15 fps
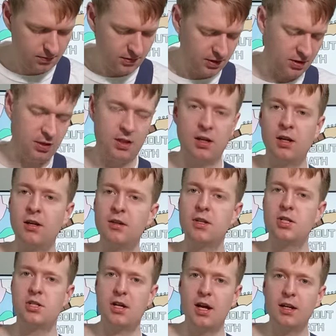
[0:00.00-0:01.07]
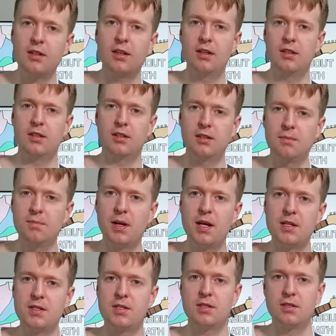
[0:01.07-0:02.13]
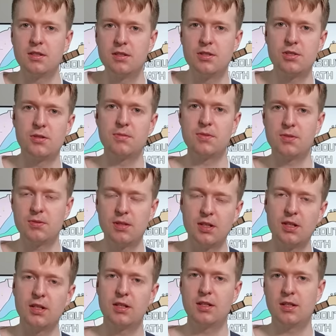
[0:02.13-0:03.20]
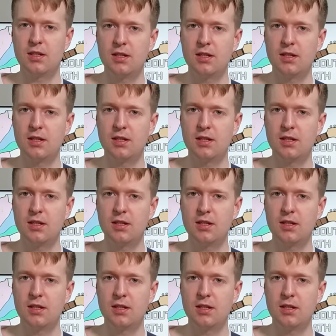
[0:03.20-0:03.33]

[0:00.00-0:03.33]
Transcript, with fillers: And you hear on the track that, you know, the bass and the drums really,